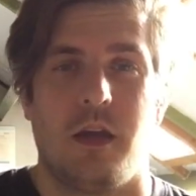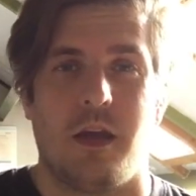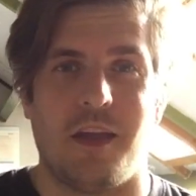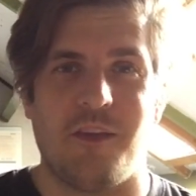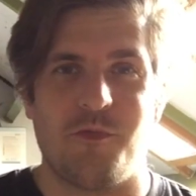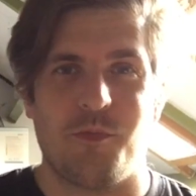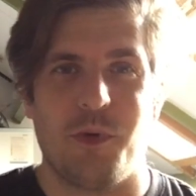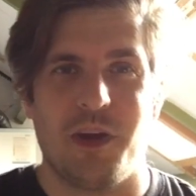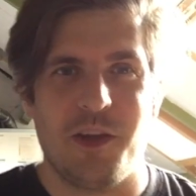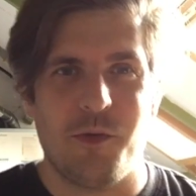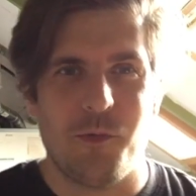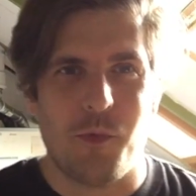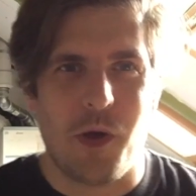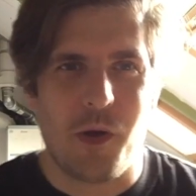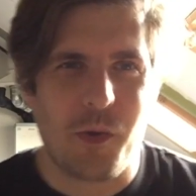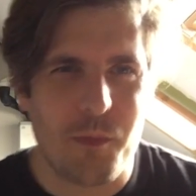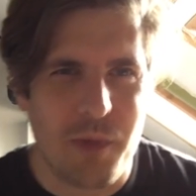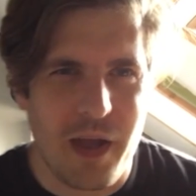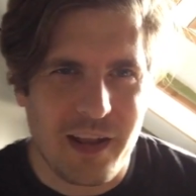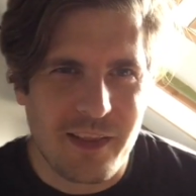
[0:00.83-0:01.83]
Hey everybody,
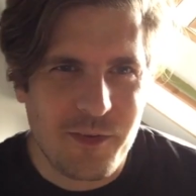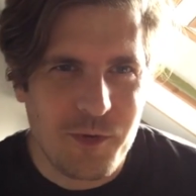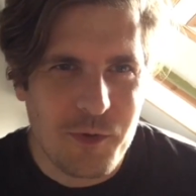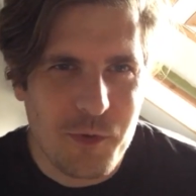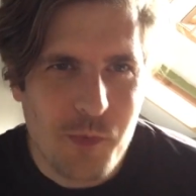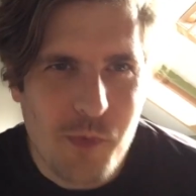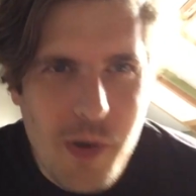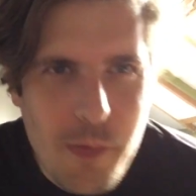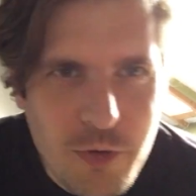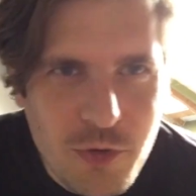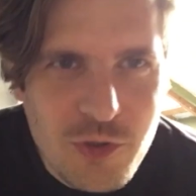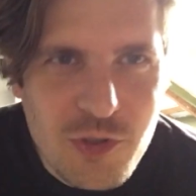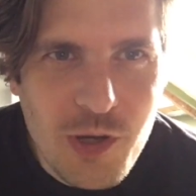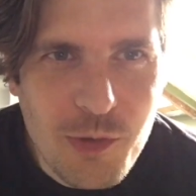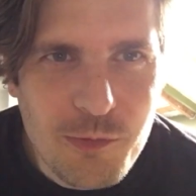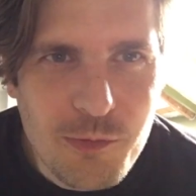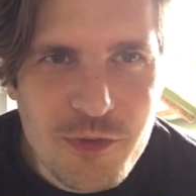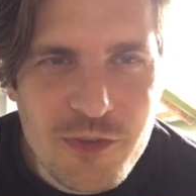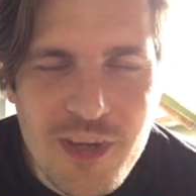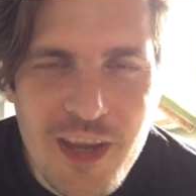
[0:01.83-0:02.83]
welcome back to the Rebel
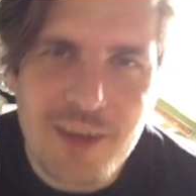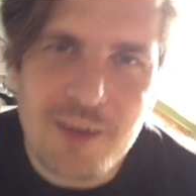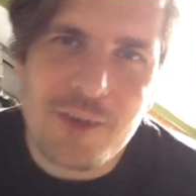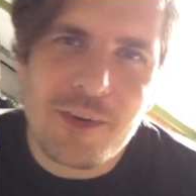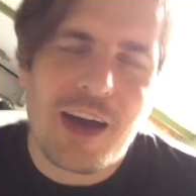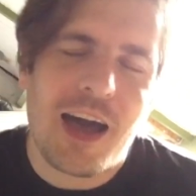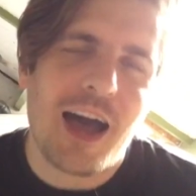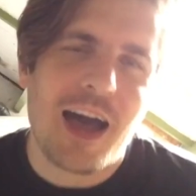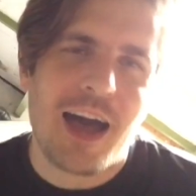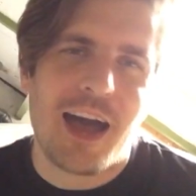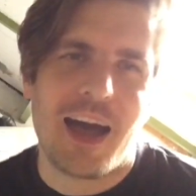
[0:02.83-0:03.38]
Chums channel.